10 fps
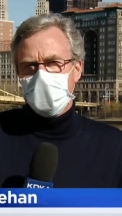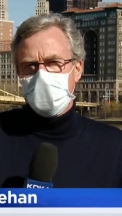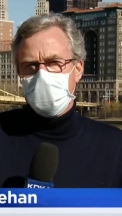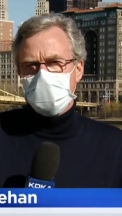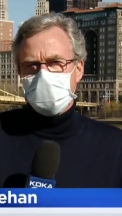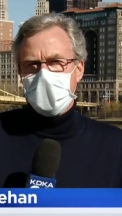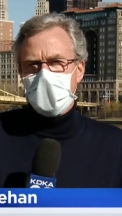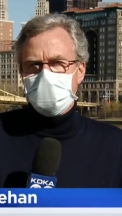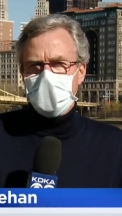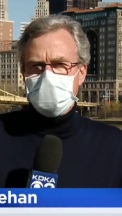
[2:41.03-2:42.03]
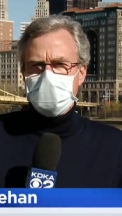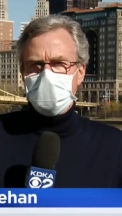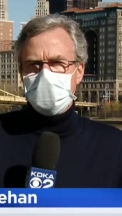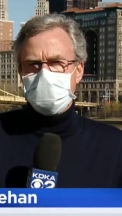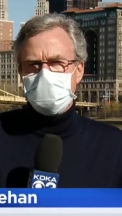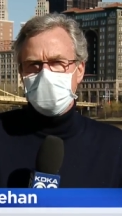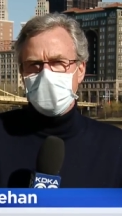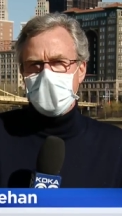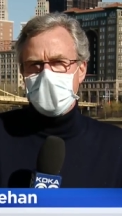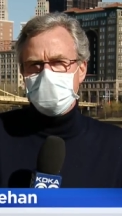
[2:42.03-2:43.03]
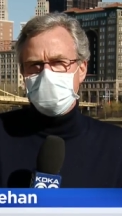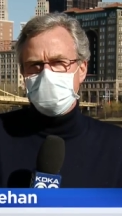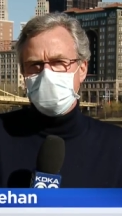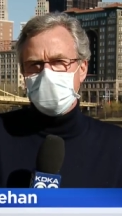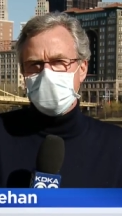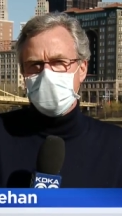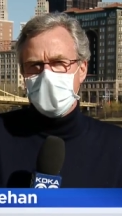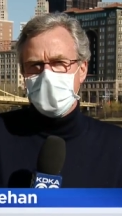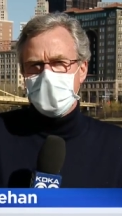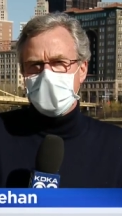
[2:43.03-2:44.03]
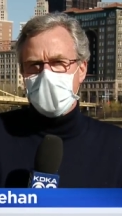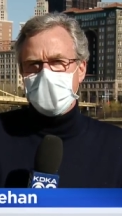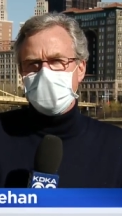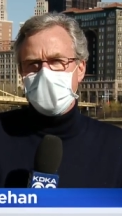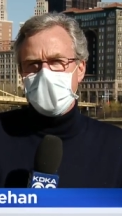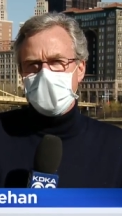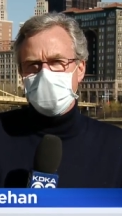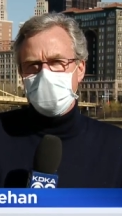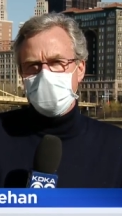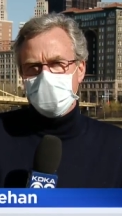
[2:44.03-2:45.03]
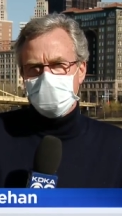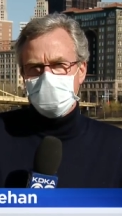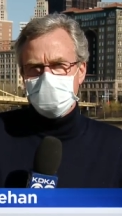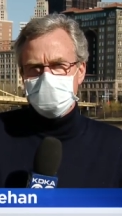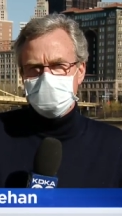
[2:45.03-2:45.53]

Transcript: Reporting live on the North Shore, Andy Sheehan, KDKA News.